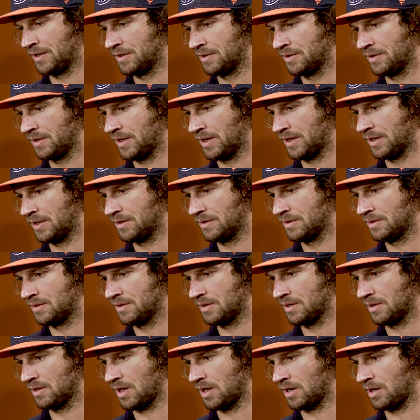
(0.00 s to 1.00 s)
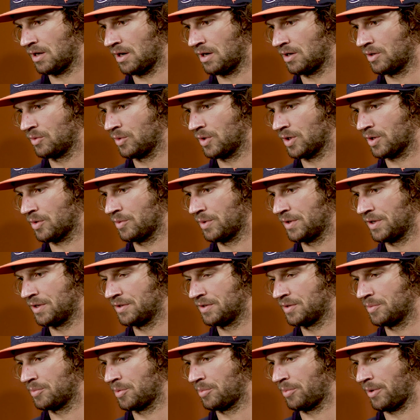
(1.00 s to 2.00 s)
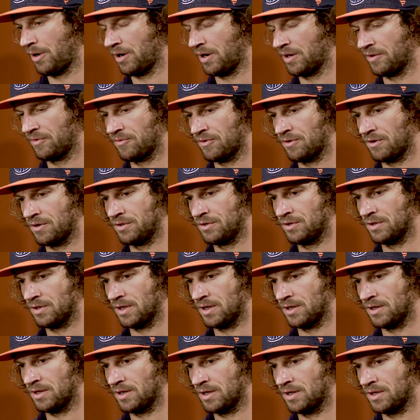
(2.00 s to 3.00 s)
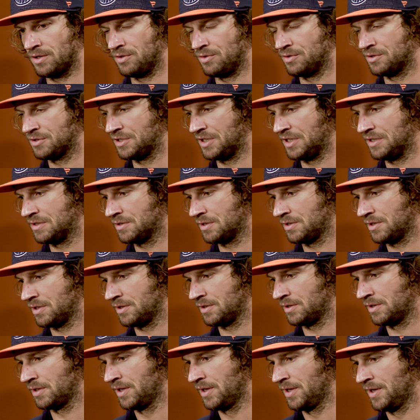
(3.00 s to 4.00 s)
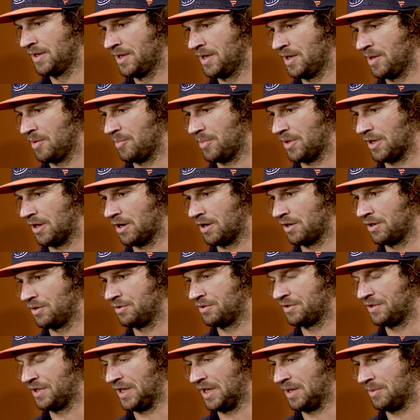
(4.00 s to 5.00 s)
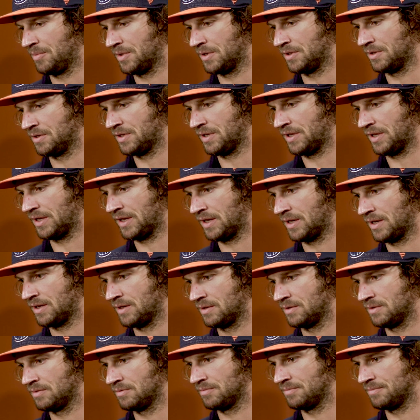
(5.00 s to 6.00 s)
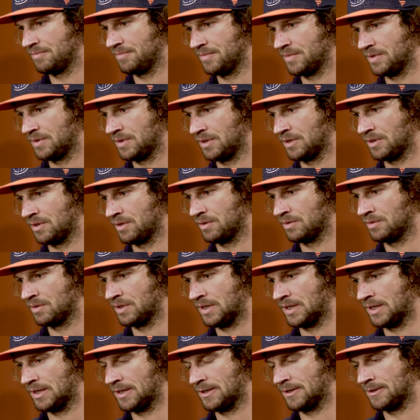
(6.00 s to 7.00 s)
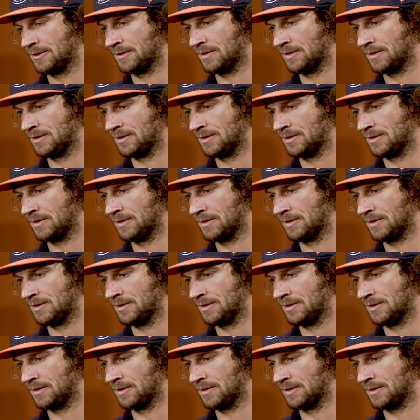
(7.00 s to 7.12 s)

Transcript: and, and a lot of hard work went into preparing for an, uh, a new season and being on a new team and, and you know, uh,